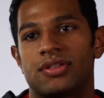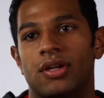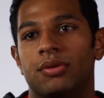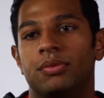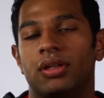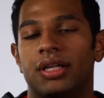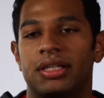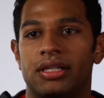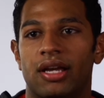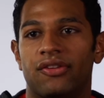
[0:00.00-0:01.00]
So
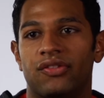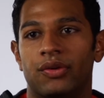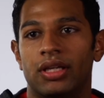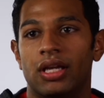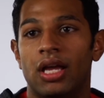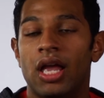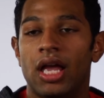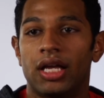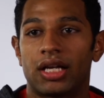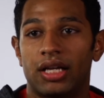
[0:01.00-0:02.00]
lucky enough, we
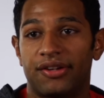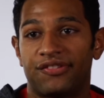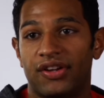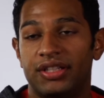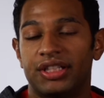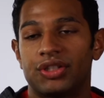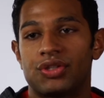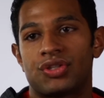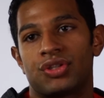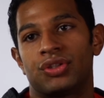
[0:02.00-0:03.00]
got enough funding